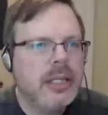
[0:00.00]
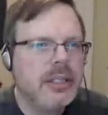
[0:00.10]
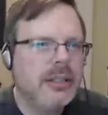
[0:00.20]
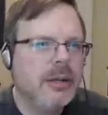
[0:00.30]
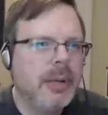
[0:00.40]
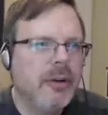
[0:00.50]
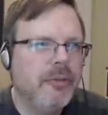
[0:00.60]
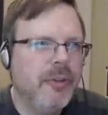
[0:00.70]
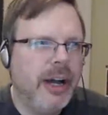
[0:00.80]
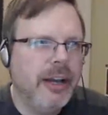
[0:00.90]
that there are about
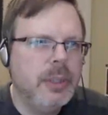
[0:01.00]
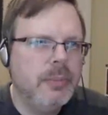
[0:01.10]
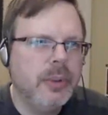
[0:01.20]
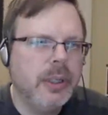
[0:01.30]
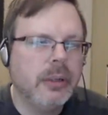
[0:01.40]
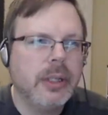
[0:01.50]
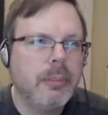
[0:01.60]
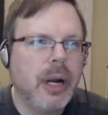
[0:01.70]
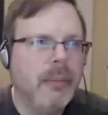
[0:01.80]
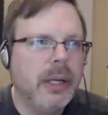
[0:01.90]
5 people here. They
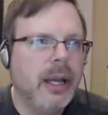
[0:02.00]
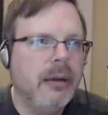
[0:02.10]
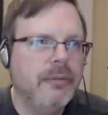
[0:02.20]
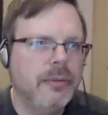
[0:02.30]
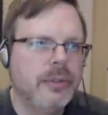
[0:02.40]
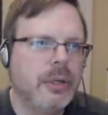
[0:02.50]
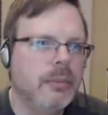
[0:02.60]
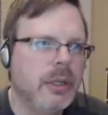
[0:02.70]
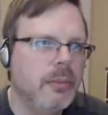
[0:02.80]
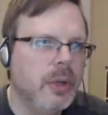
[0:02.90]
probably have some
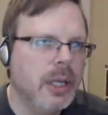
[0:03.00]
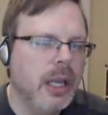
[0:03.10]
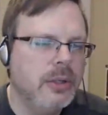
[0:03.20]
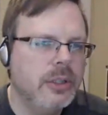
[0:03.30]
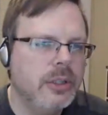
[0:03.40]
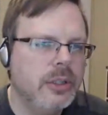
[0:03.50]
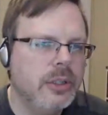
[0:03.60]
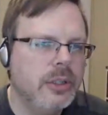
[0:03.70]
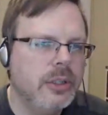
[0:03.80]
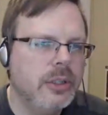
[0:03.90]
communication
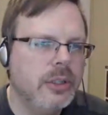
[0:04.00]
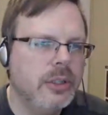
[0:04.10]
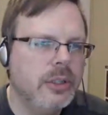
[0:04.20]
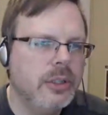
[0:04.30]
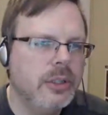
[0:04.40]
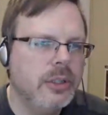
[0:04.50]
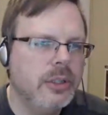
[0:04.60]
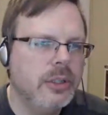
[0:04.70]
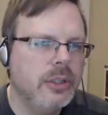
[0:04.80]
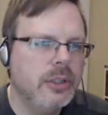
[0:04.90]
between one another. They've
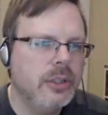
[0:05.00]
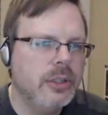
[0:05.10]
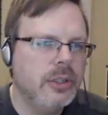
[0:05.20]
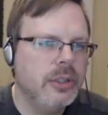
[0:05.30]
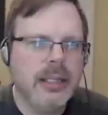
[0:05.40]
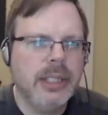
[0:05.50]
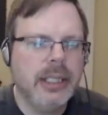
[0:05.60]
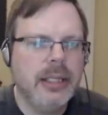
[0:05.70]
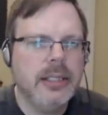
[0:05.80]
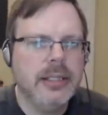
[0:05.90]
seen that something
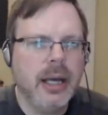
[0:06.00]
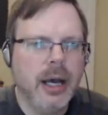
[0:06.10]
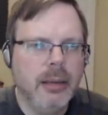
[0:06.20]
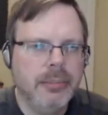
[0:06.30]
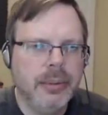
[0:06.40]
is up.